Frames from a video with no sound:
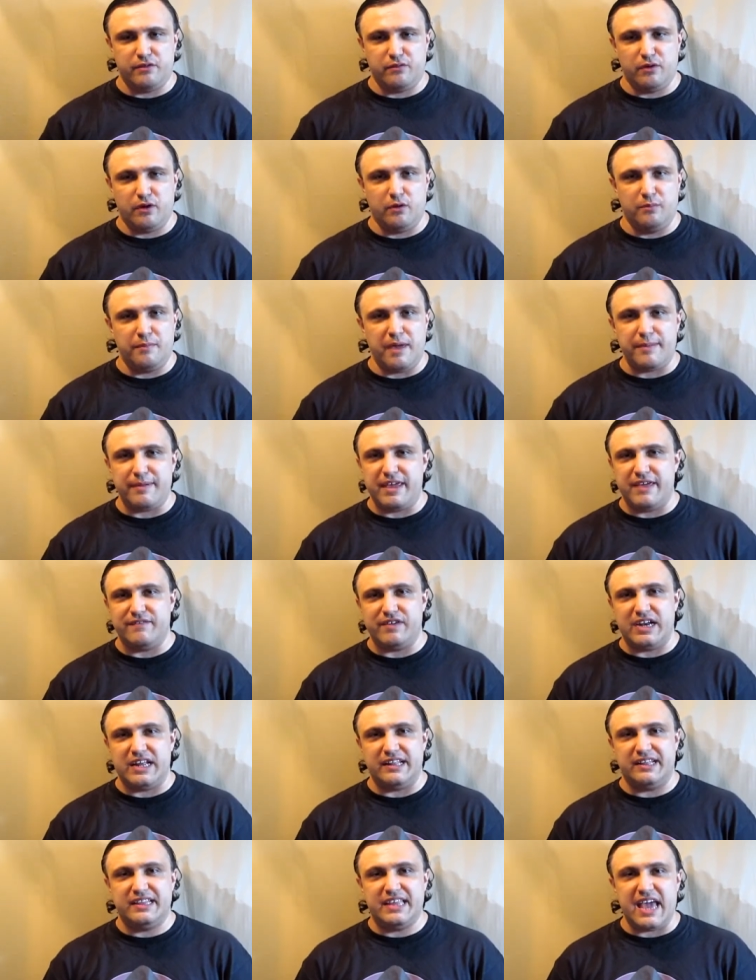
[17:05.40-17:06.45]
the road, maybe even
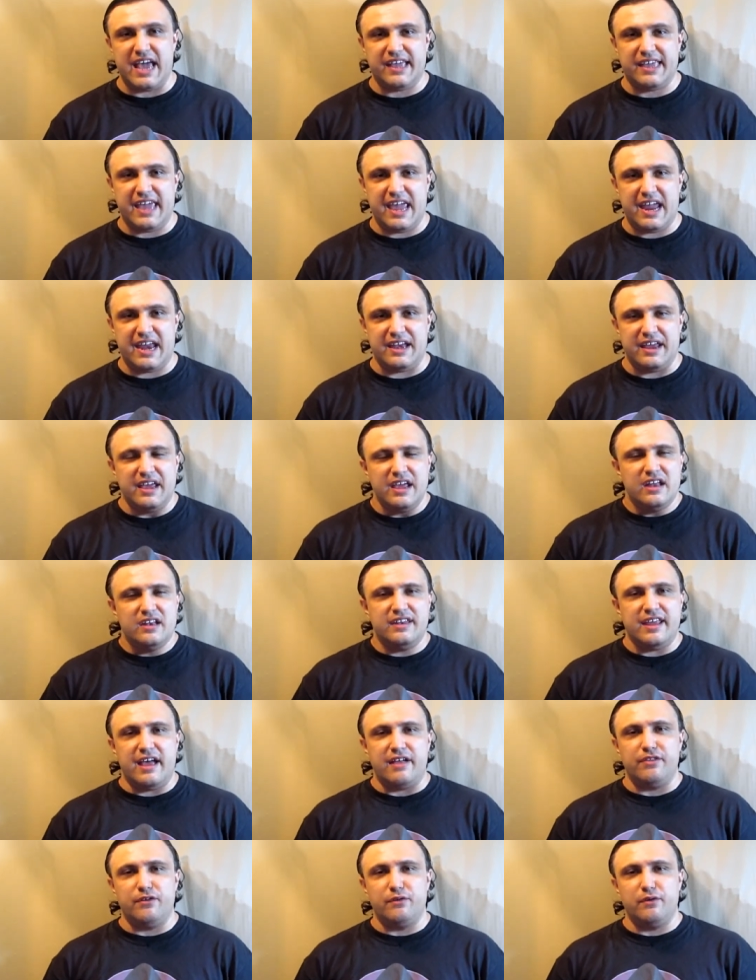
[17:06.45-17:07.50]
a decade
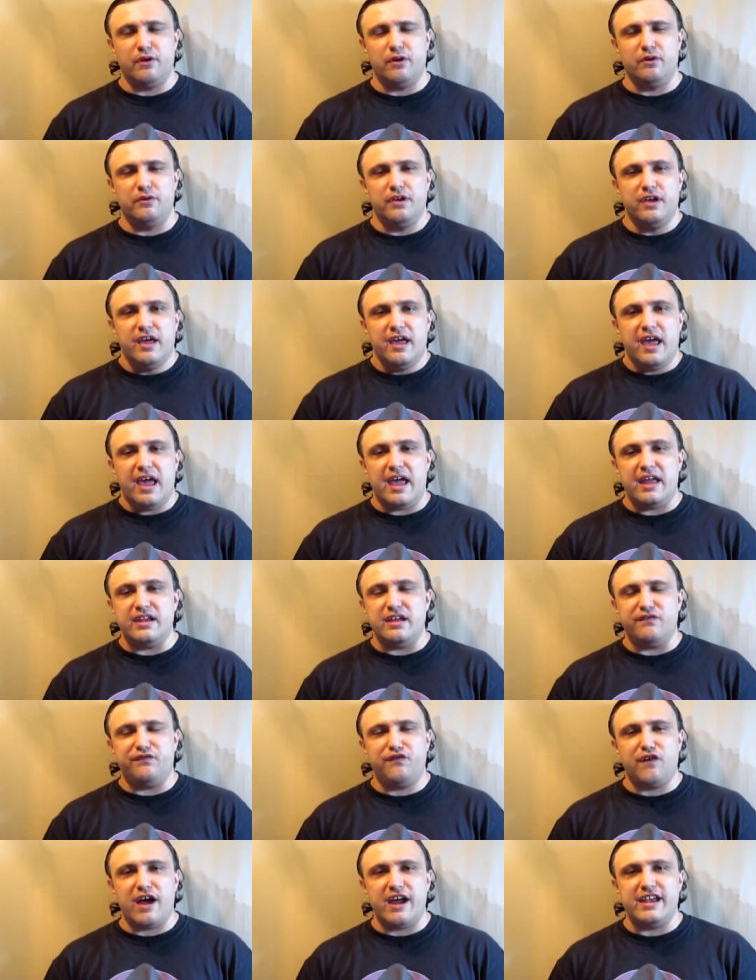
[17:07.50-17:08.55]
down the road, and you
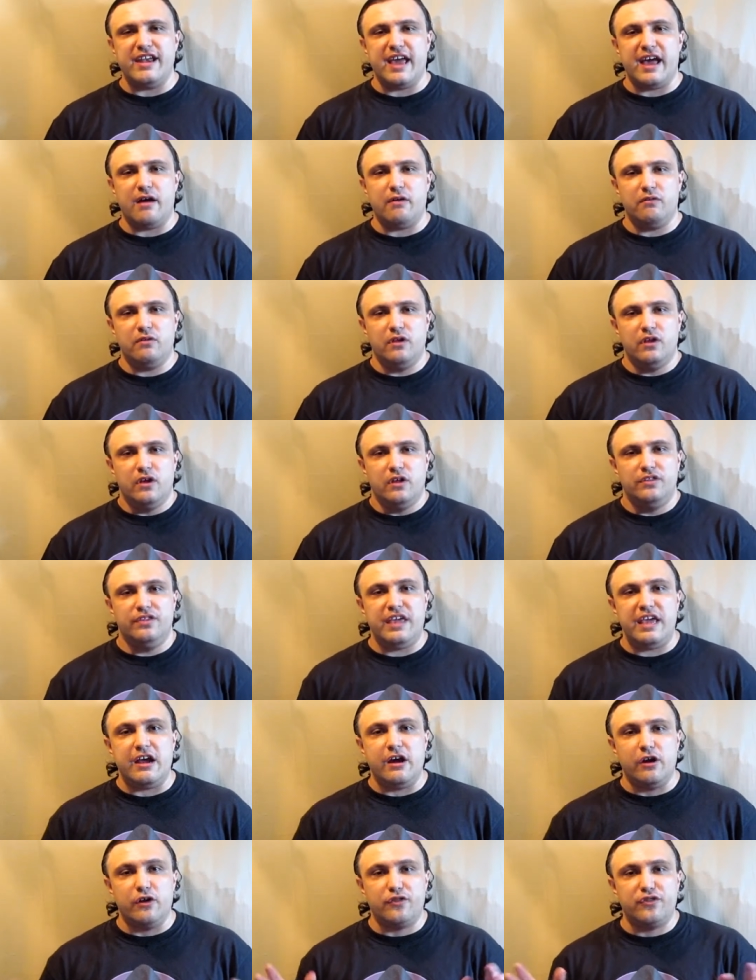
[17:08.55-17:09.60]
find out
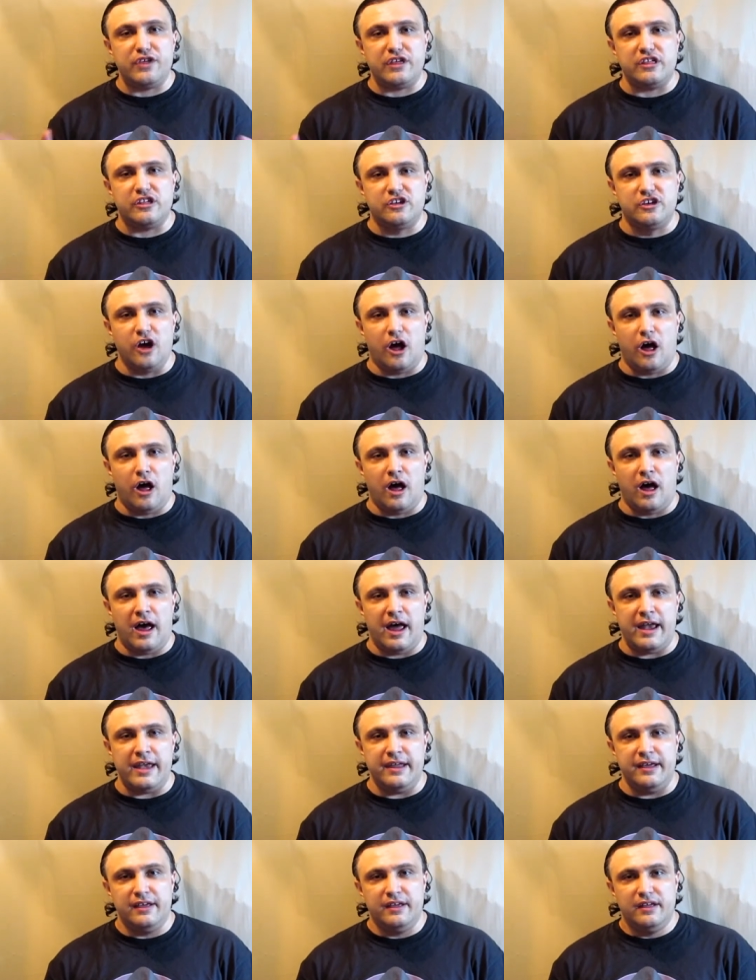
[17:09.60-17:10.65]
the Earth is
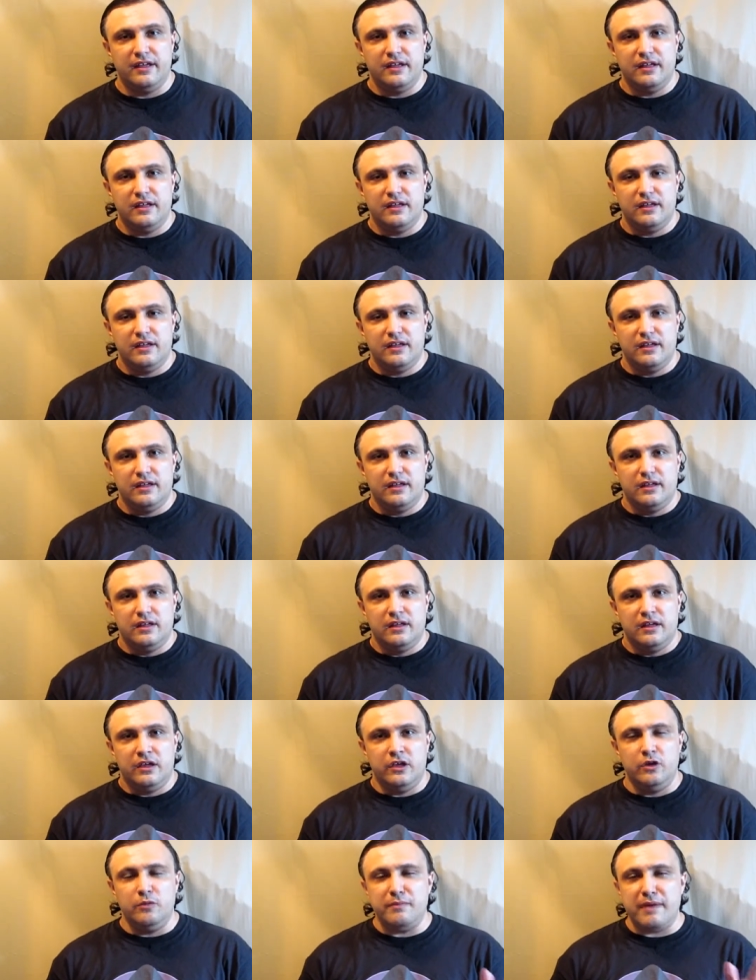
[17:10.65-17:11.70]
gone.
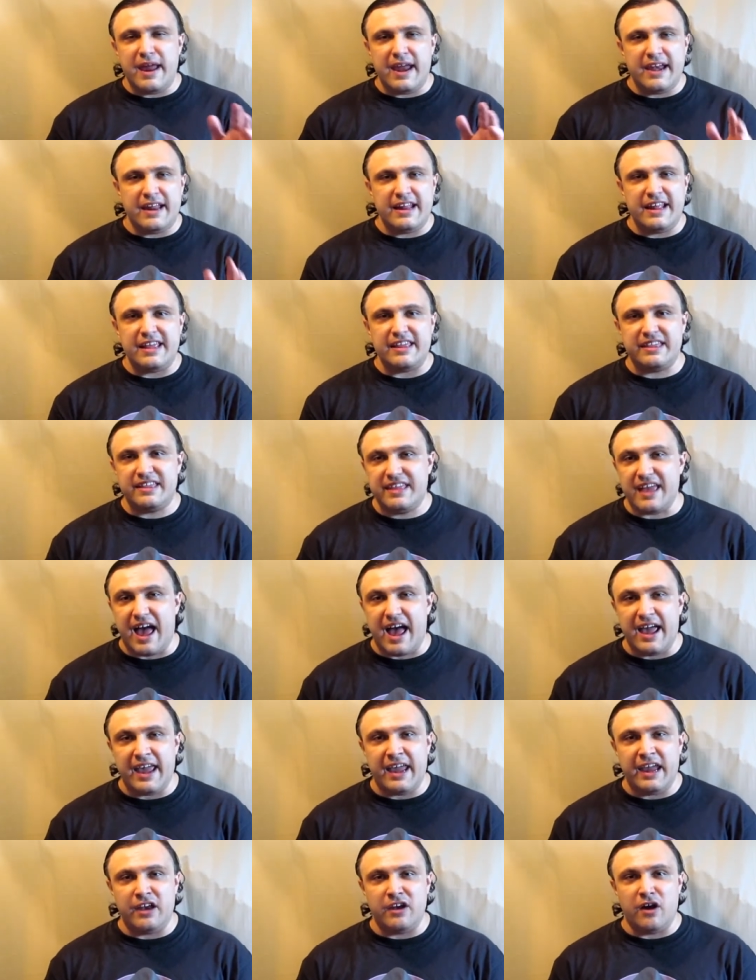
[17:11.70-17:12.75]
Humanity's
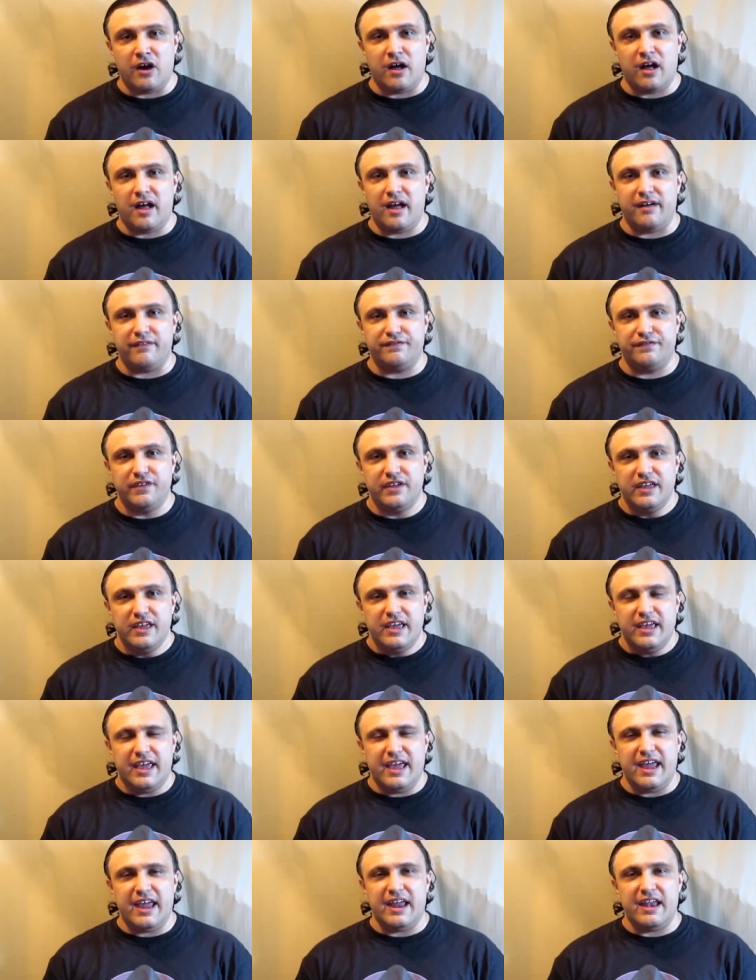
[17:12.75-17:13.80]
dying off.
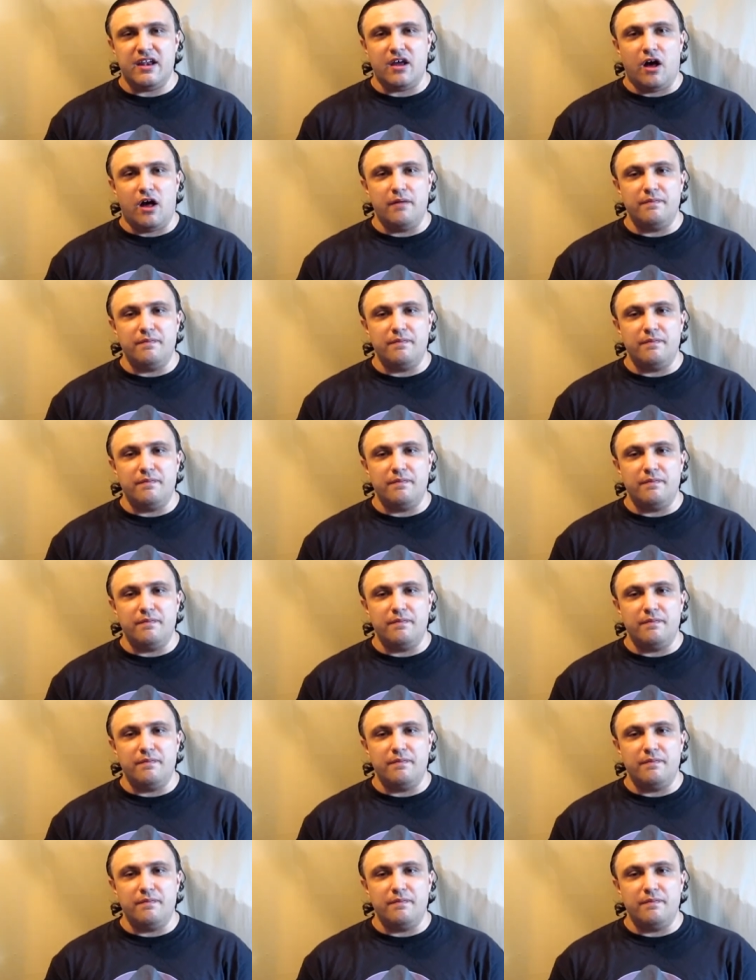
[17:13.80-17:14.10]
And